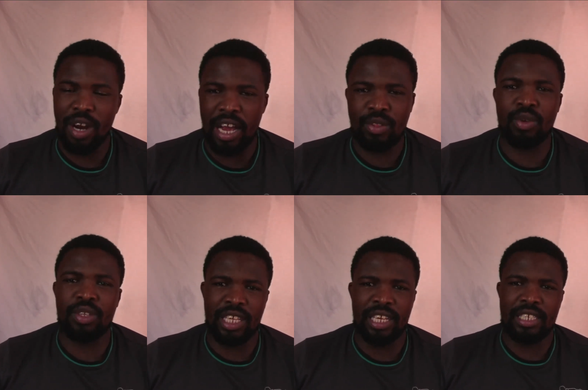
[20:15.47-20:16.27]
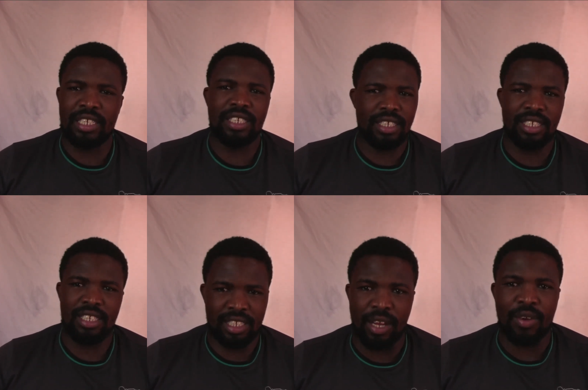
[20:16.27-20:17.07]
I thought that
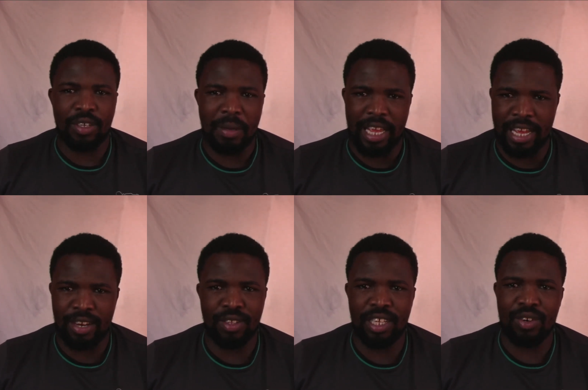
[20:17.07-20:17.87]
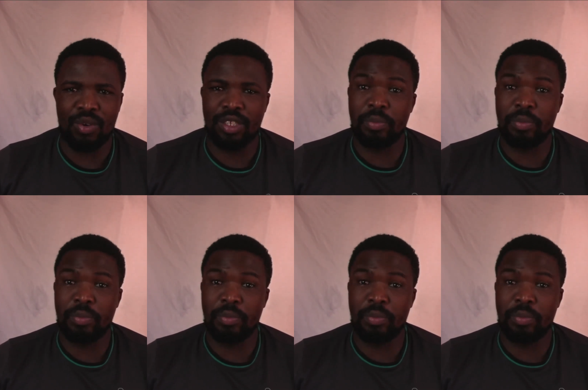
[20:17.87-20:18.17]
was my end on that course.